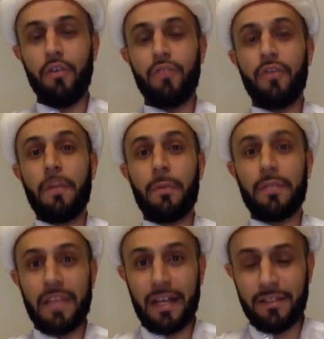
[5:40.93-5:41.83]
you're very
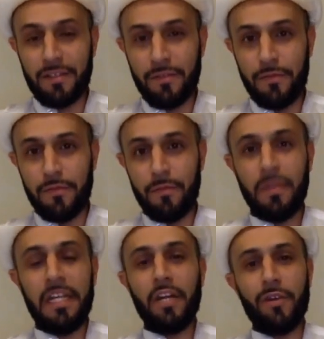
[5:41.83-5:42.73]
protective.
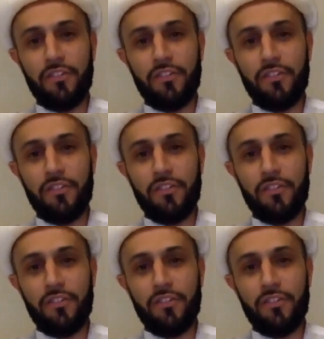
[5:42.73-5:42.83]
But here